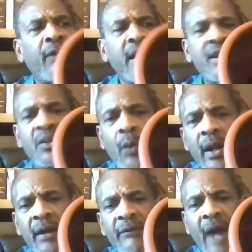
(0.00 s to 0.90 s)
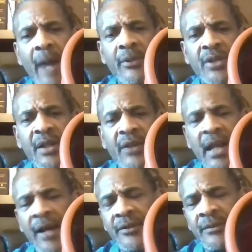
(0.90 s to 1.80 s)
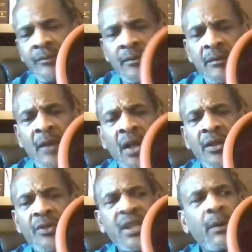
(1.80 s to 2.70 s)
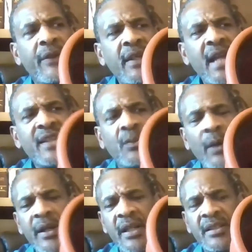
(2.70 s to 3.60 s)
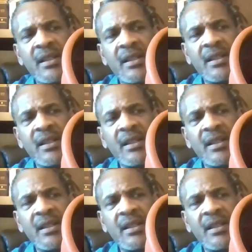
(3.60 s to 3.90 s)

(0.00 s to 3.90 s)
any square environment or anything else, you'll see within that squareness